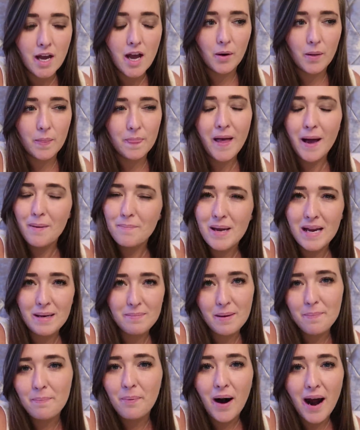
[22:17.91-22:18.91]
but that made
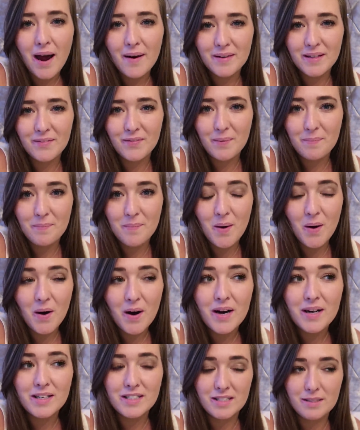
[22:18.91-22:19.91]
me proud even
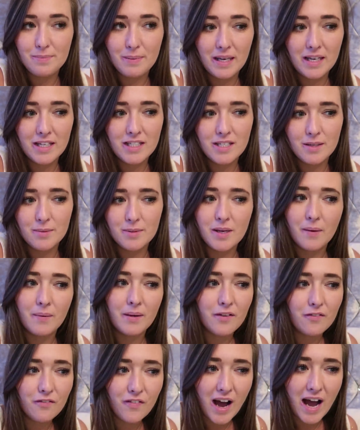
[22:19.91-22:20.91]
more just because she was
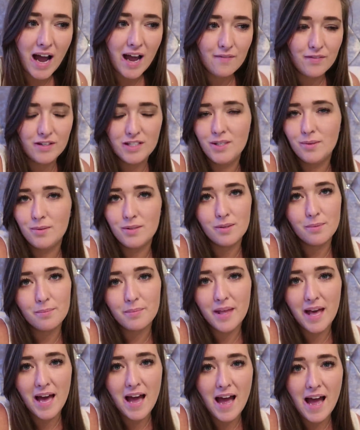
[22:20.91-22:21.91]
only 5 and she was up
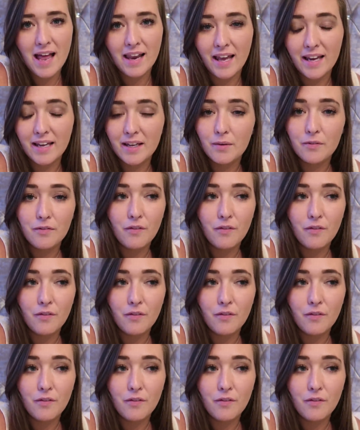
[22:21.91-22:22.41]
there like